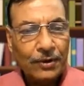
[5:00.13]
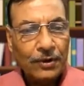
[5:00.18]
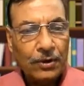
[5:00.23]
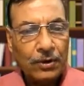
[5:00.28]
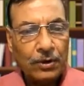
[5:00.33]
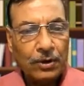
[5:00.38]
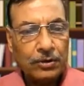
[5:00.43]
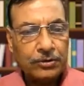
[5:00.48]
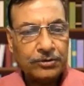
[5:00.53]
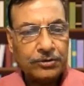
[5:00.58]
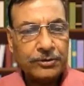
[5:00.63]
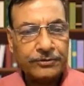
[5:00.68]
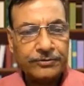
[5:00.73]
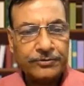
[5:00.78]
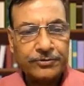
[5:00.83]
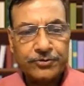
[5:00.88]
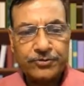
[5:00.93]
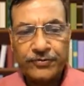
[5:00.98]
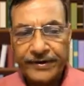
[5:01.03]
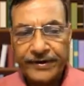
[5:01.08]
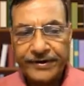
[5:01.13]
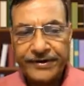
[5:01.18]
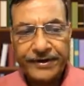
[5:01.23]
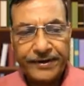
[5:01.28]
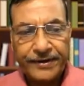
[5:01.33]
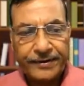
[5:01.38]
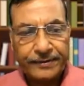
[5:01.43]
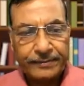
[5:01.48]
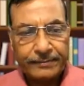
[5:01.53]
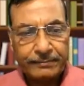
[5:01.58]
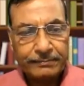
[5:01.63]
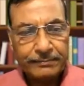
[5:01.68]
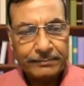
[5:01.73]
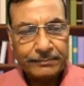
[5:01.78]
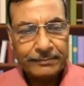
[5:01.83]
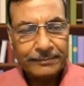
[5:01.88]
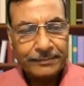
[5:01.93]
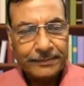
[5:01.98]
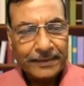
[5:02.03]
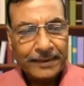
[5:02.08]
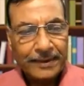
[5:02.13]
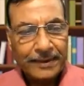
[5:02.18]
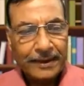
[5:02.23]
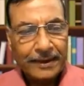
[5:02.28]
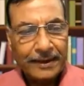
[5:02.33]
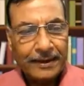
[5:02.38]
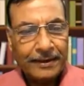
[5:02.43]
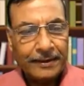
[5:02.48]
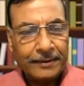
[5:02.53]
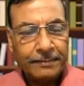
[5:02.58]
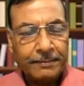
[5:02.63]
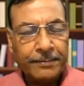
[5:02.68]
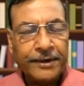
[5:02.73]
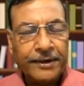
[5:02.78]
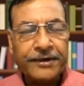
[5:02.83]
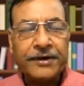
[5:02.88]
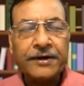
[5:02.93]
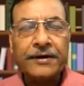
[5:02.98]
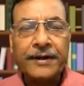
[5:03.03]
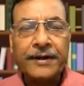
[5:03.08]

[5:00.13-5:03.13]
loss of sweating, and brittle